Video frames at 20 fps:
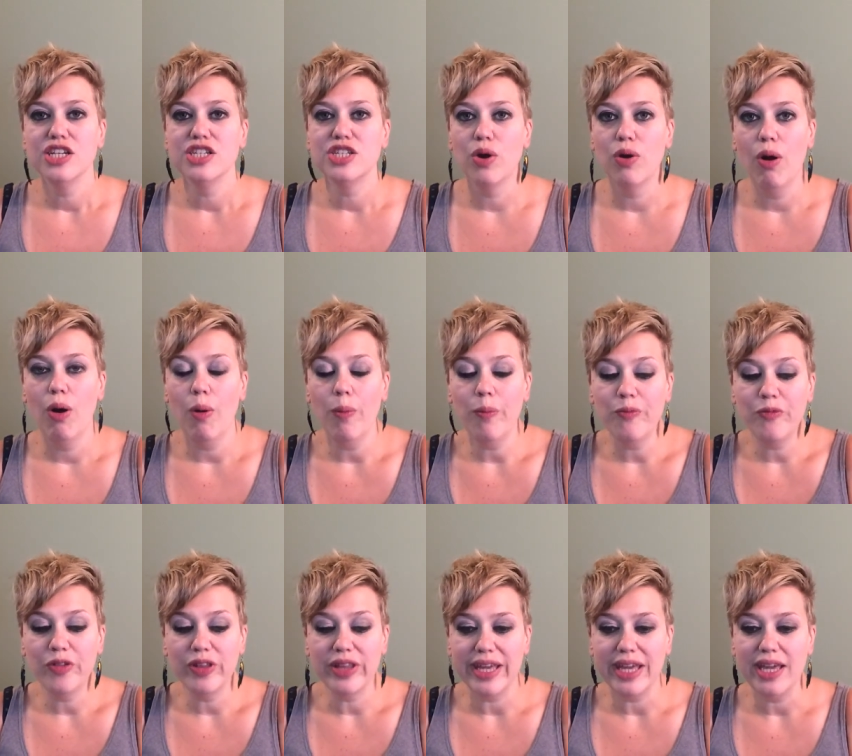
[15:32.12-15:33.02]
So
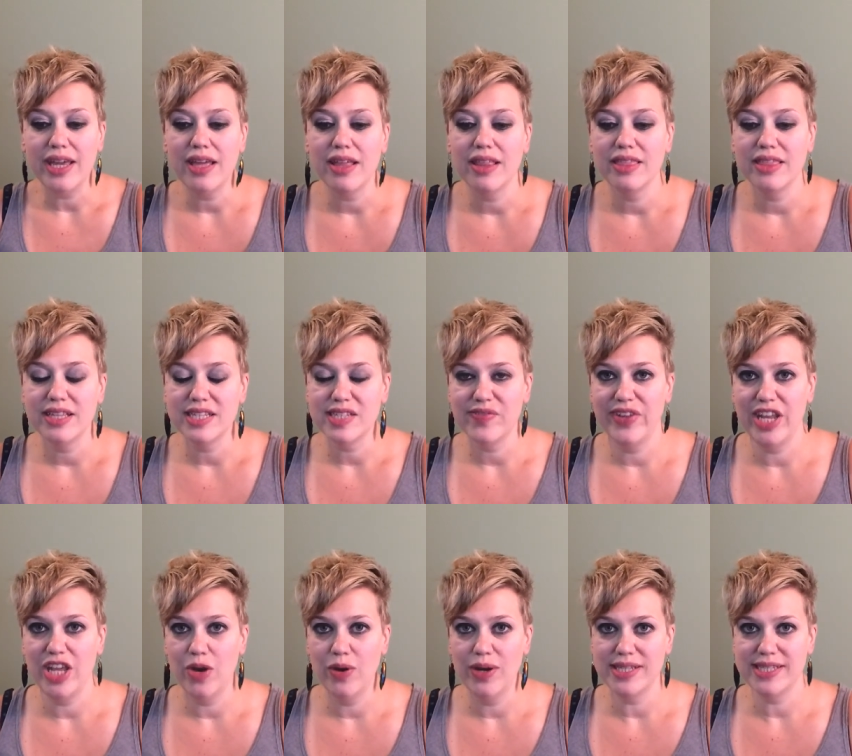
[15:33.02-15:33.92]
hopefully this
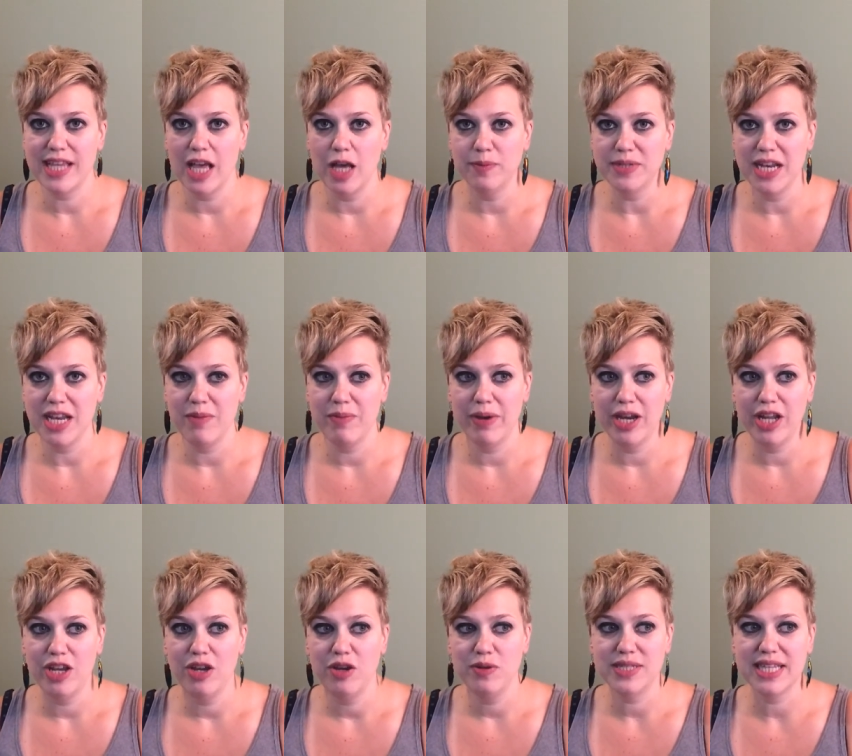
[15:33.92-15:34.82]
video has helped
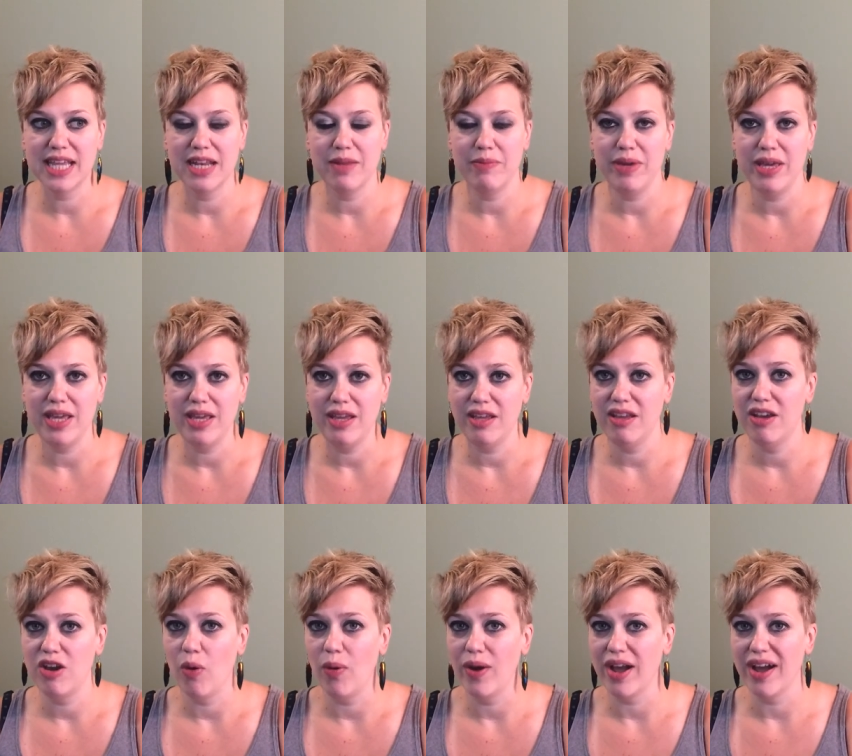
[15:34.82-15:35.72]
anybody who's going to be
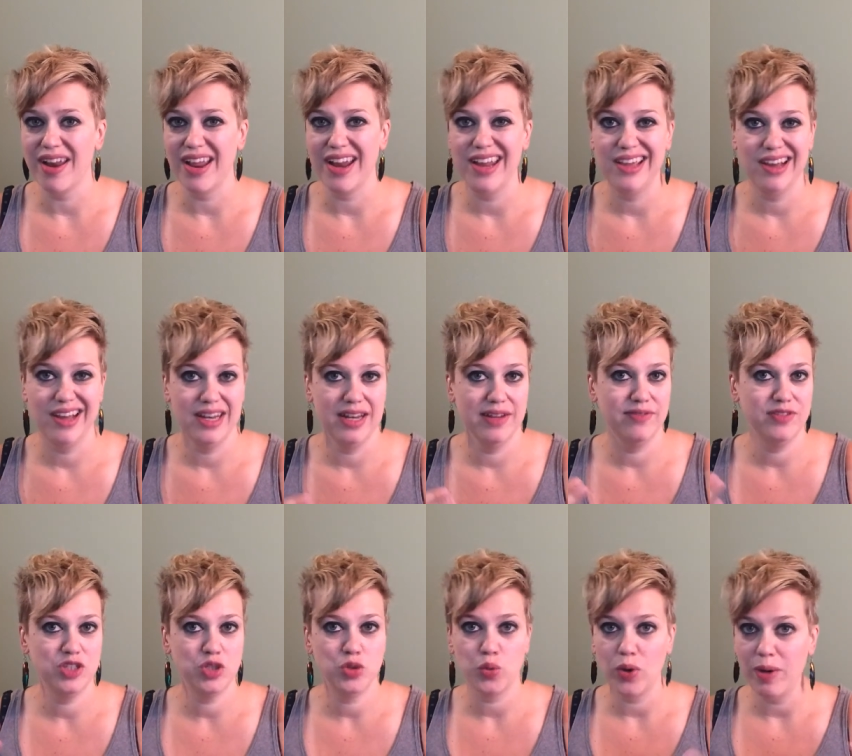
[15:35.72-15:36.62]
going on any kind
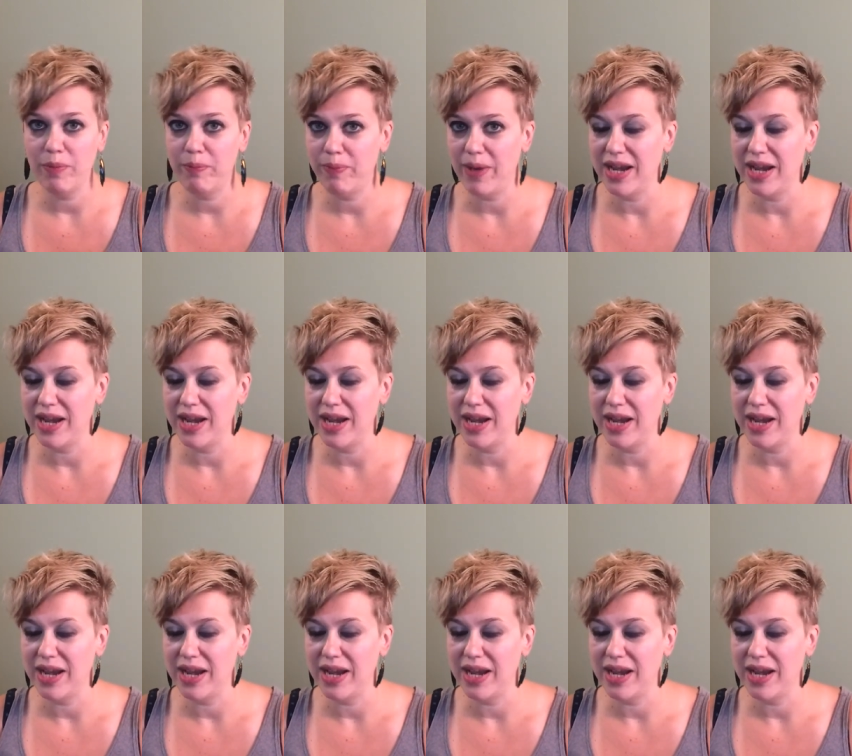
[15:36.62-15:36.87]
of trip,